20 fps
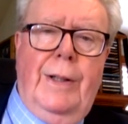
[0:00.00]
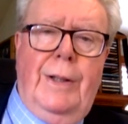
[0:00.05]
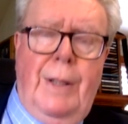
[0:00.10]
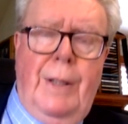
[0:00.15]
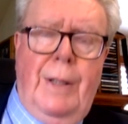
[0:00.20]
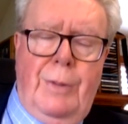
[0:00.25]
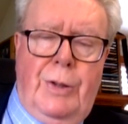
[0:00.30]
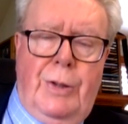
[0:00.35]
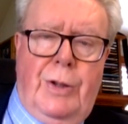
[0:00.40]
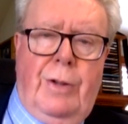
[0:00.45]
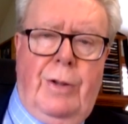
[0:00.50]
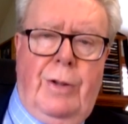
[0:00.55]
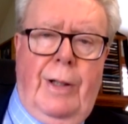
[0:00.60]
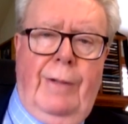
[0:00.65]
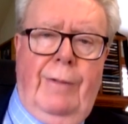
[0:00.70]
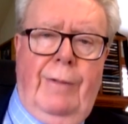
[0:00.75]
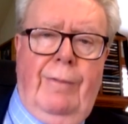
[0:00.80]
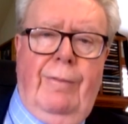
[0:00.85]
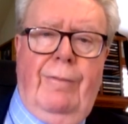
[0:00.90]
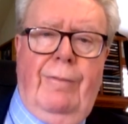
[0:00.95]

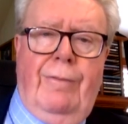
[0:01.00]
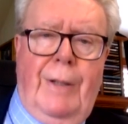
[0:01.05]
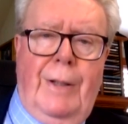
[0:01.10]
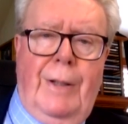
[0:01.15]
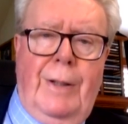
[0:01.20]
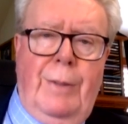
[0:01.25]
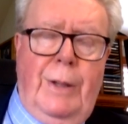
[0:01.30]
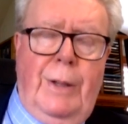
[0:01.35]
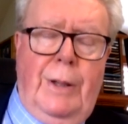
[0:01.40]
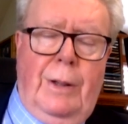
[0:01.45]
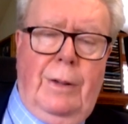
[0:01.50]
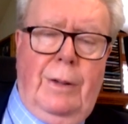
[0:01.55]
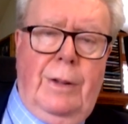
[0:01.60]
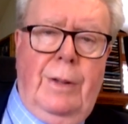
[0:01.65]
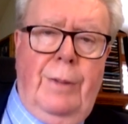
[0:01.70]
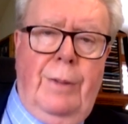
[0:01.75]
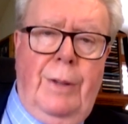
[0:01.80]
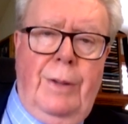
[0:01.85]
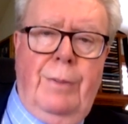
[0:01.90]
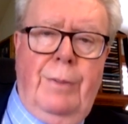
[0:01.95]
demonstrate fundamental
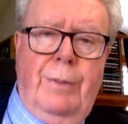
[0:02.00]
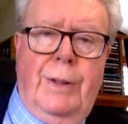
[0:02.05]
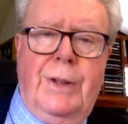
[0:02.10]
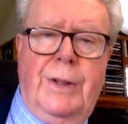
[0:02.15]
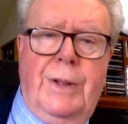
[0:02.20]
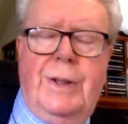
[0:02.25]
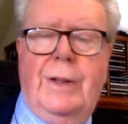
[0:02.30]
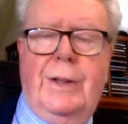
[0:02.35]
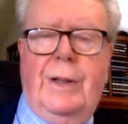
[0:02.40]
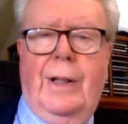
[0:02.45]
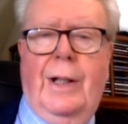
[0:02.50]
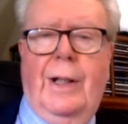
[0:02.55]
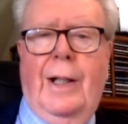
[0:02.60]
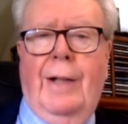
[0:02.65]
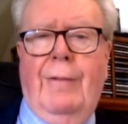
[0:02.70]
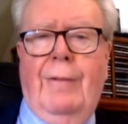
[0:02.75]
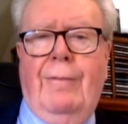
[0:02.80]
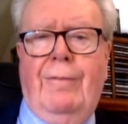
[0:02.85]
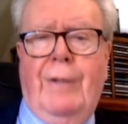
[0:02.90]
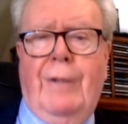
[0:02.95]
commitments
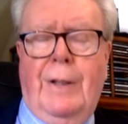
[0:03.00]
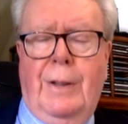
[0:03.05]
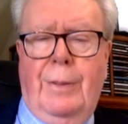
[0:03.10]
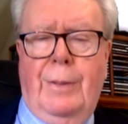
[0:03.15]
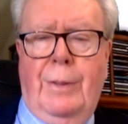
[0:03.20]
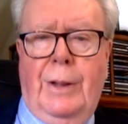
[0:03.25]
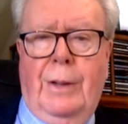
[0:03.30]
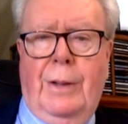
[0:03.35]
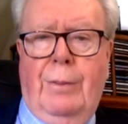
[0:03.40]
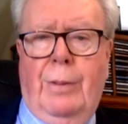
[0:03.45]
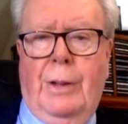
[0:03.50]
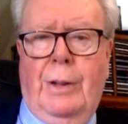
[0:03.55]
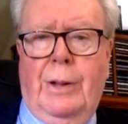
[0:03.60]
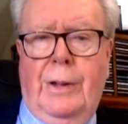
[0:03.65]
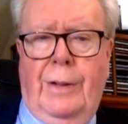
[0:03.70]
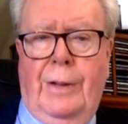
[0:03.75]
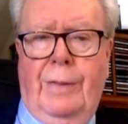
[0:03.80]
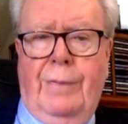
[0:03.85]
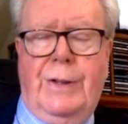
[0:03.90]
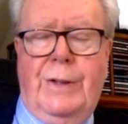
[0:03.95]
and fundamental
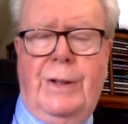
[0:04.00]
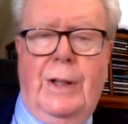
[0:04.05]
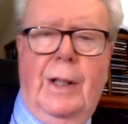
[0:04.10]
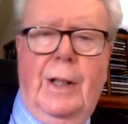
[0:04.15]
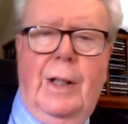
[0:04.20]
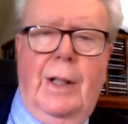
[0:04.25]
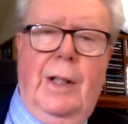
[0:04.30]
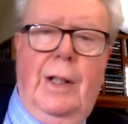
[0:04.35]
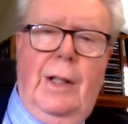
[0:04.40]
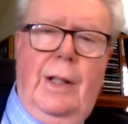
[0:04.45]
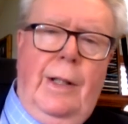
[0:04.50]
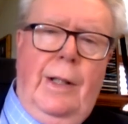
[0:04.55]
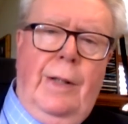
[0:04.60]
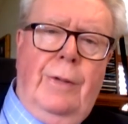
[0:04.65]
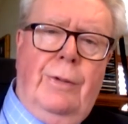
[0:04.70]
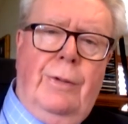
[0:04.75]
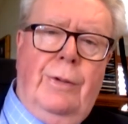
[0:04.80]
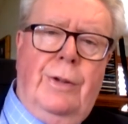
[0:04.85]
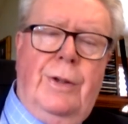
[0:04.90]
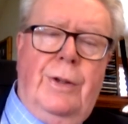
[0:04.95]
beliefs in
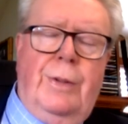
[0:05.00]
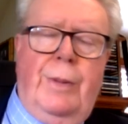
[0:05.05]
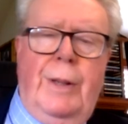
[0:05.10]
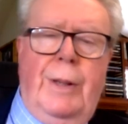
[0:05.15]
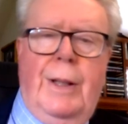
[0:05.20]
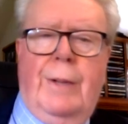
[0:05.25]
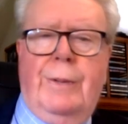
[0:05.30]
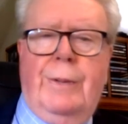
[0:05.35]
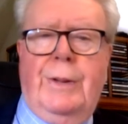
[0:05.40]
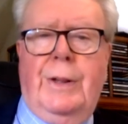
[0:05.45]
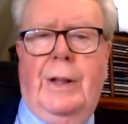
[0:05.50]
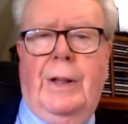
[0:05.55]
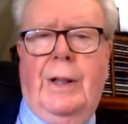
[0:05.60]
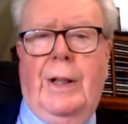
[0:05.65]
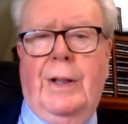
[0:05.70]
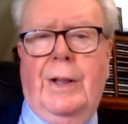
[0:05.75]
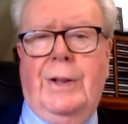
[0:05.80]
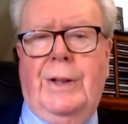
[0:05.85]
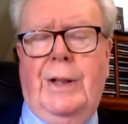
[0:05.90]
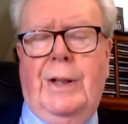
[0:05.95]
order to be able to
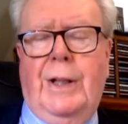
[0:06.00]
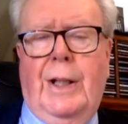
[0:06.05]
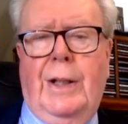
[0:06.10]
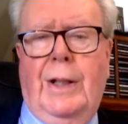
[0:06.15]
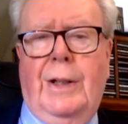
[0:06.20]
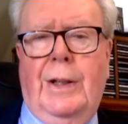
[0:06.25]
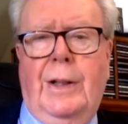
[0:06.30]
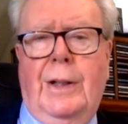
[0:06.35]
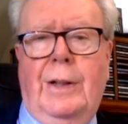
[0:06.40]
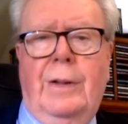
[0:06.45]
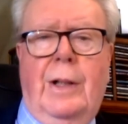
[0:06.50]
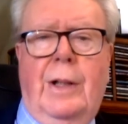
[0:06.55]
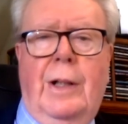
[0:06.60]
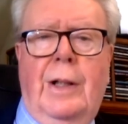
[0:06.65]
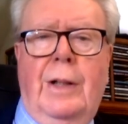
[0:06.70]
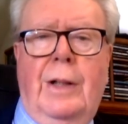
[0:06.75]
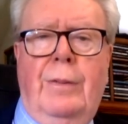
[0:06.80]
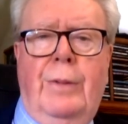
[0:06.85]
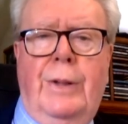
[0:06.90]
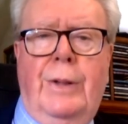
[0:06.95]
negotiate and
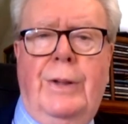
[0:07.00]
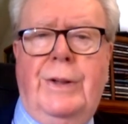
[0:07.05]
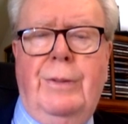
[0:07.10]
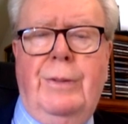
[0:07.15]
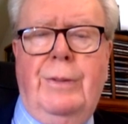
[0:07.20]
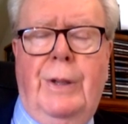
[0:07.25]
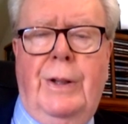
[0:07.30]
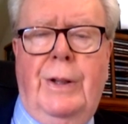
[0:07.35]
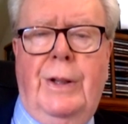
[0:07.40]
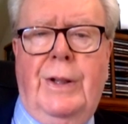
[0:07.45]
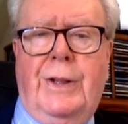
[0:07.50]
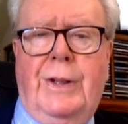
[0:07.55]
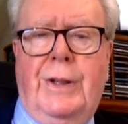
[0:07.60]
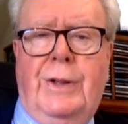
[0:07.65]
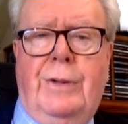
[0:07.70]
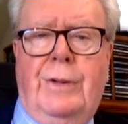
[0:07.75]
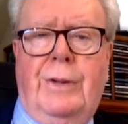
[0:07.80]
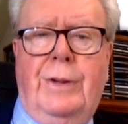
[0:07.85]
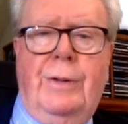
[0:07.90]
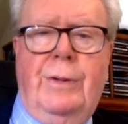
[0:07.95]
and where
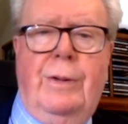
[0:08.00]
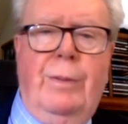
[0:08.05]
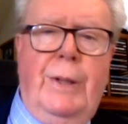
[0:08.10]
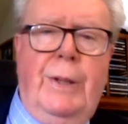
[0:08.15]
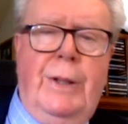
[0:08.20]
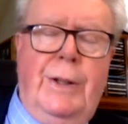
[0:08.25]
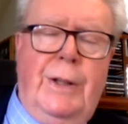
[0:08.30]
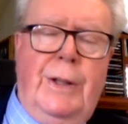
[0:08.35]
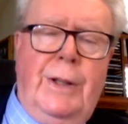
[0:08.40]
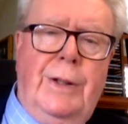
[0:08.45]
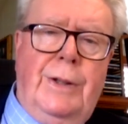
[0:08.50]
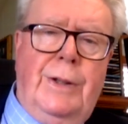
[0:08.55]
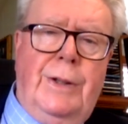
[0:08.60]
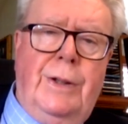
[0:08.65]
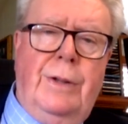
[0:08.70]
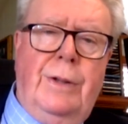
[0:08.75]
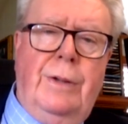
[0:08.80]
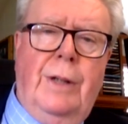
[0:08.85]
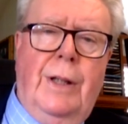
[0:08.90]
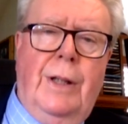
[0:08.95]
necessary to amend and
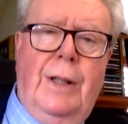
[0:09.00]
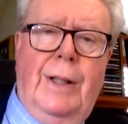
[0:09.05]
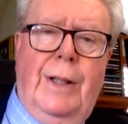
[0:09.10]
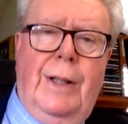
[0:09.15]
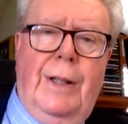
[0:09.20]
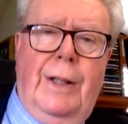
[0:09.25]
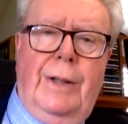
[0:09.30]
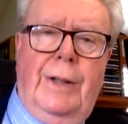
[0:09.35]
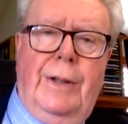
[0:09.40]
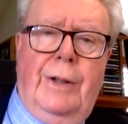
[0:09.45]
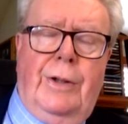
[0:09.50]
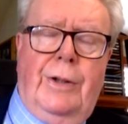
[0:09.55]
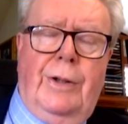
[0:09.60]
to the